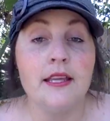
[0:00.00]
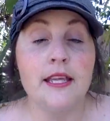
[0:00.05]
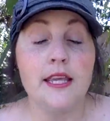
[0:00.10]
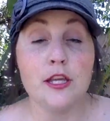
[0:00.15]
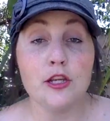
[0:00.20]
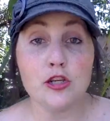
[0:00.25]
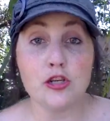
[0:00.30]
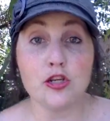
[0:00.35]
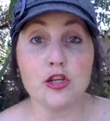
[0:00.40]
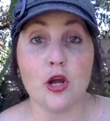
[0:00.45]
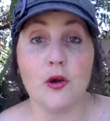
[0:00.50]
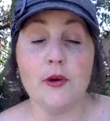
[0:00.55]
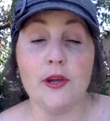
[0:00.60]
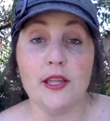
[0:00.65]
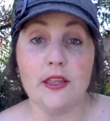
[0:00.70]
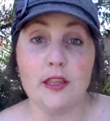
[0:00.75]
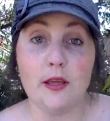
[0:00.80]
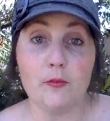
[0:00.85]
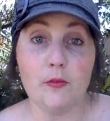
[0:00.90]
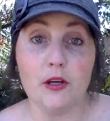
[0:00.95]
He's
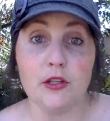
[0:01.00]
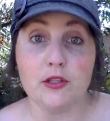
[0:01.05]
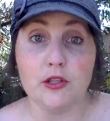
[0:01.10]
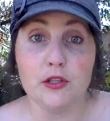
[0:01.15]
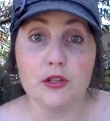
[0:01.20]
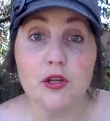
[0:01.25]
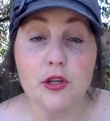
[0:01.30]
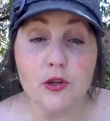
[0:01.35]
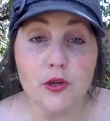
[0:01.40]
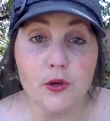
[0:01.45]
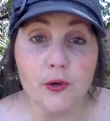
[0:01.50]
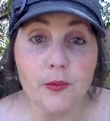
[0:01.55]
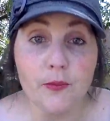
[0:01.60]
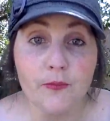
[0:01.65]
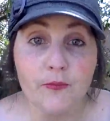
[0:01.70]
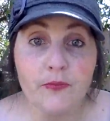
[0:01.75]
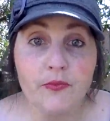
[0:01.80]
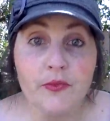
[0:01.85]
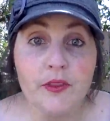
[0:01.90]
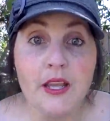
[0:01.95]
showing them what to do,
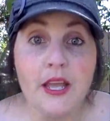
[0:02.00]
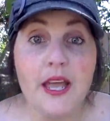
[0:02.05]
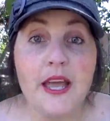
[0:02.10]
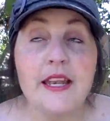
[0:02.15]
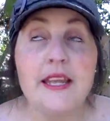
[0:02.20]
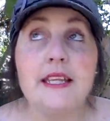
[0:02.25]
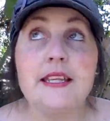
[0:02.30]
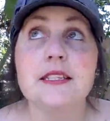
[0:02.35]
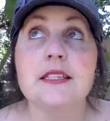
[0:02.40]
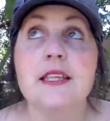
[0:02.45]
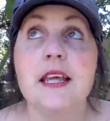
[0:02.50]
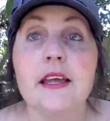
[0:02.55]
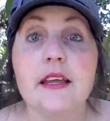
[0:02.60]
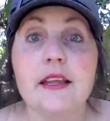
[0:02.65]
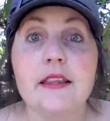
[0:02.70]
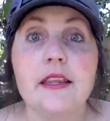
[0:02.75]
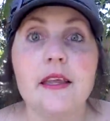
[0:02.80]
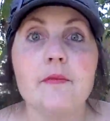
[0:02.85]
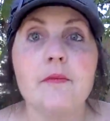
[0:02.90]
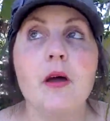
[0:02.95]
and he's
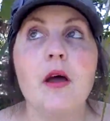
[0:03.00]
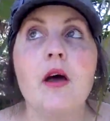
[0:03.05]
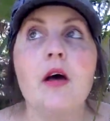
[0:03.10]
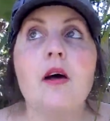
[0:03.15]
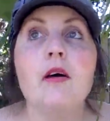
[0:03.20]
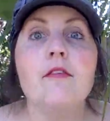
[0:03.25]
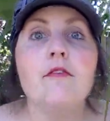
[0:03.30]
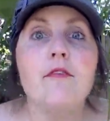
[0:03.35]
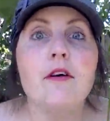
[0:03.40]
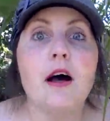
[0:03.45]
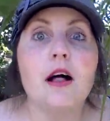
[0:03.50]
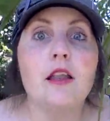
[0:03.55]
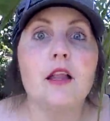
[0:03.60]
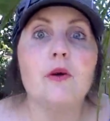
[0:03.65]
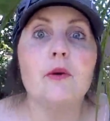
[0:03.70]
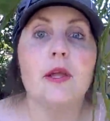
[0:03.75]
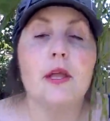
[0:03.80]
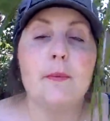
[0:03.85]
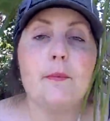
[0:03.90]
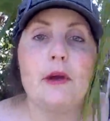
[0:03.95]
telling them,
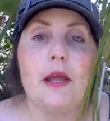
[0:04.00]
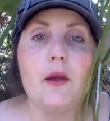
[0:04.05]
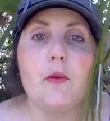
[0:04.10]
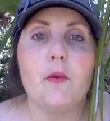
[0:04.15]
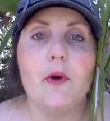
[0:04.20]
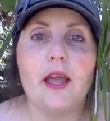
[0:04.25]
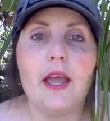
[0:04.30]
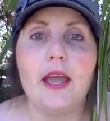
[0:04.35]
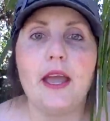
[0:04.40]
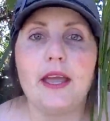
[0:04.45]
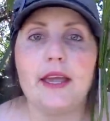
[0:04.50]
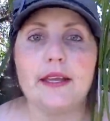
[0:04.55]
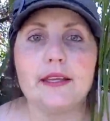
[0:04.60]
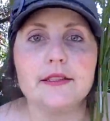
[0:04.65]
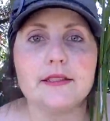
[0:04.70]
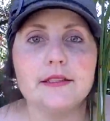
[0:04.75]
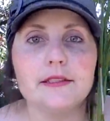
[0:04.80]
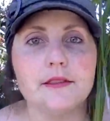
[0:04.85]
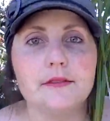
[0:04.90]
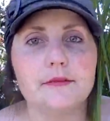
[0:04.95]
Follow in my
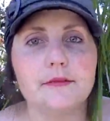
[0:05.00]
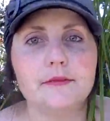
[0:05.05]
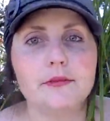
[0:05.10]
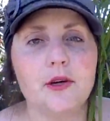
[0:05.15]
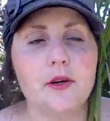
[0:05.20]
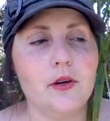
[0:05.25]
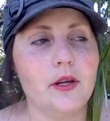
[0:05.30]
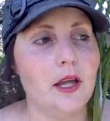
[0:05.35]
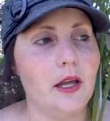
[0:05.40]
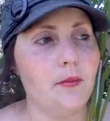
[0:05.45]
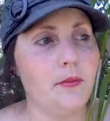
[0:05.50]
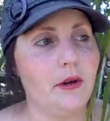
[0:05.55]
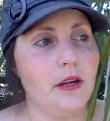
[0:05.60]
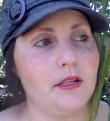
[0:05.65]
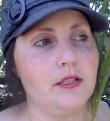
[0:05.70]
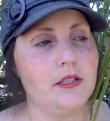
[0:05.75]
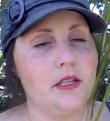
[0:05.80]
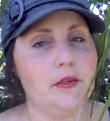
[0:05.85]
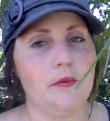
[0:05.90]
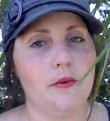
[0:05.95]
ways. Okay,
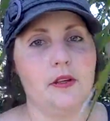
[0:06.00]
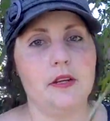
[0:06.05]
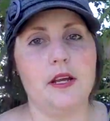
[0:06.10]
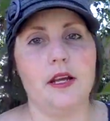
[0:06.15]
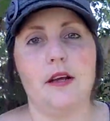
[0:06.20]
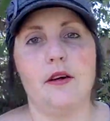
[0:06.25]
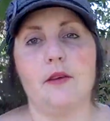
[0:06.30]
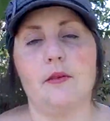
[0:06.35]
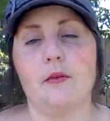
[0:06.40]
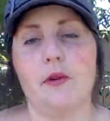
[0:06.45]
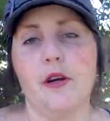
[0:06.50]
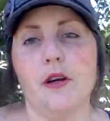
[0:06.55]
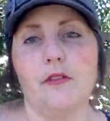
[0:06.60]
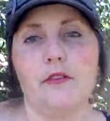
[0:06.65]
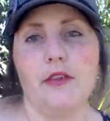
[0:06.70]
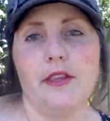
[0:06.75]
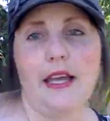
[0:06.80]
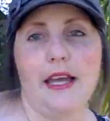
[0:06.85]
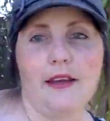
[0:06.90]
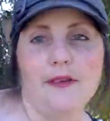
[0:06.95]
Branchy, we're not, we're
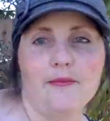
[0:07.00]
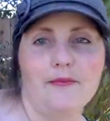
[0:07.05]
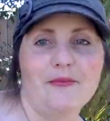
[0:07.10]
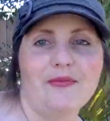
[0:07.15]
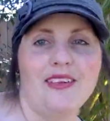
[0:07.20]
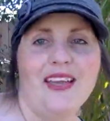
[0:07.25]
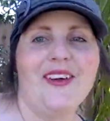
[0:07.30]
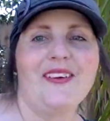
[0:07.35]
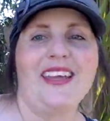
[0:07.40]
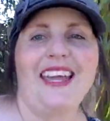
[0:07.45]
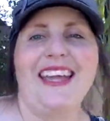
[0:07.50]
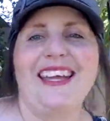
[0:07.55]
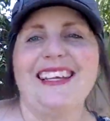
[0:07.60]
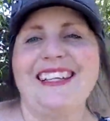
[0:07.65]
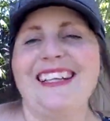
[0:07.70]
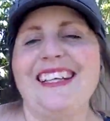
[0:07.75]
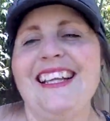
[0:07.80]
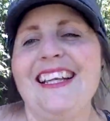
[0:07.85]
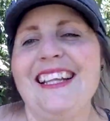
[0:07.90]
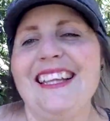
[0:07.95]
over that. Okay,
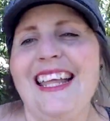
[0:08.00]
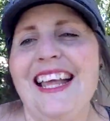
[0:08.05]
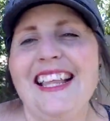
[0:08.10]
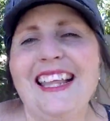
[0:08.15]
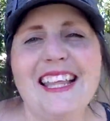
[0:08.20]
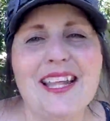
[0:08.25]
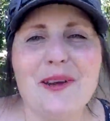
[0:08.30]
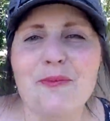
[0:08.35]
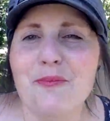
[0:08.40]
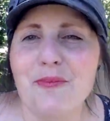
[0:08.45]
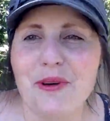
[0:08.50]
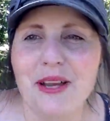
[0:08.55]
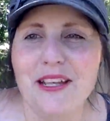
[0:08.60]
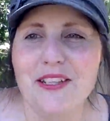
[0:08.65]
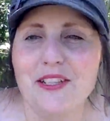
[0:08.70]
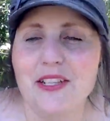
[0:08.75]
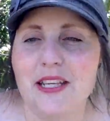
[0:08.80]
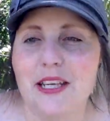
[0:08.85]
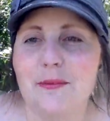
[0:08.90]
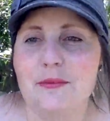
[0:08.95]
good little
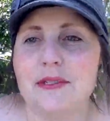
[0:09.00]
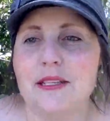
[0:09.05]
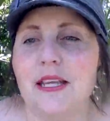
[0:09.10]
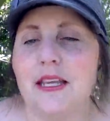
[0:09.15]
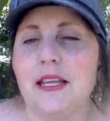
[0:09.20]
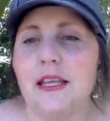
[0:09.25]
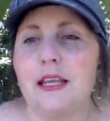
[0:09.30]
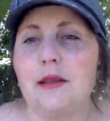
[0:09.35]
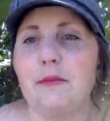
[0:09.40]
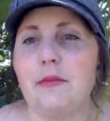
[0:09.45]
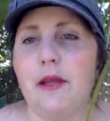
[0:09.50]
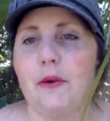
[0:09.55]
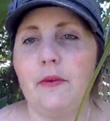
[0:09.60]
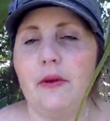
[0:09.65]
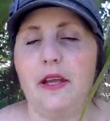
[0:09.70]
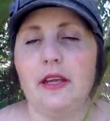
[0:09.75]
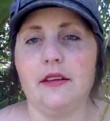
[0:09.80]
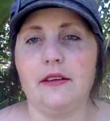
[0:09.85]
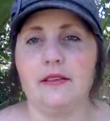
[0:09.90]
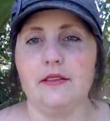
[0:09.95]
Branchy keeps getting in my
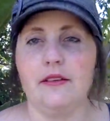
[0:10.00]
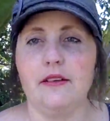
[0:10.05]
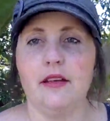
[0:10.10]
way.